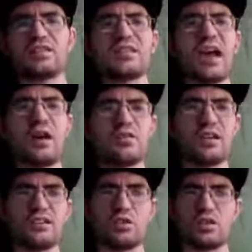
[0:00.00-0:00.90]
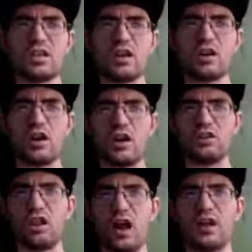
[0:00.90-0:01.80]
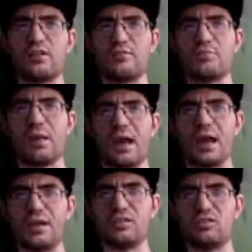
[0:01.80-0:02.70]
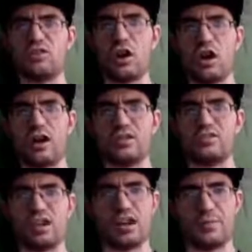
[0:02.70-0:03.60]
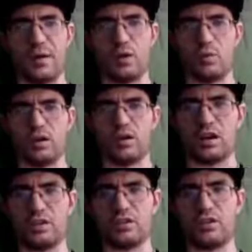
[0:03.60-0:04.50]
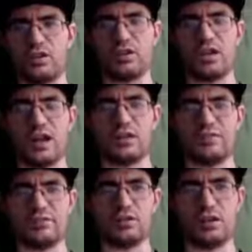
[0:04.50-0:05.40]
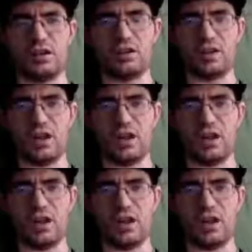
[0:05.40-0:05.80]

nowadays you hear a lot of bands talk shit about one another. Uh, you hear